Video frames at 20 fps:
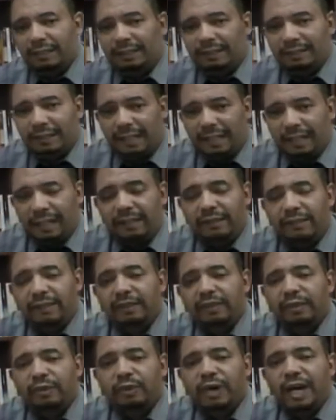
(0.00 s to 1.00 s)
narrator,
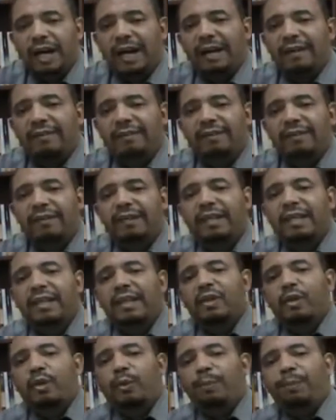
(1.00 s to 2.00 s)
you have
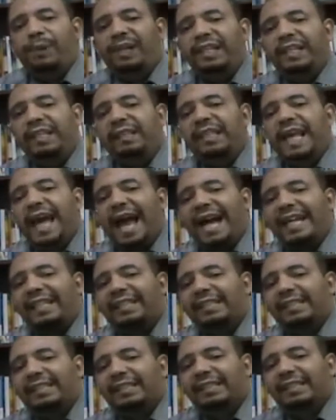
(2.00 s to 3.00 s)
complete
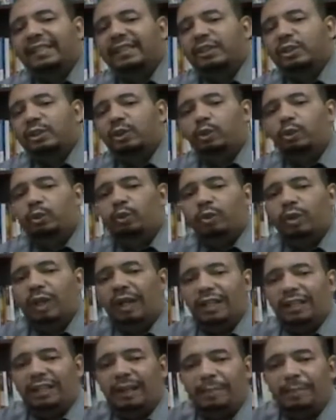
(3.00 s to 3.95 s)
access to the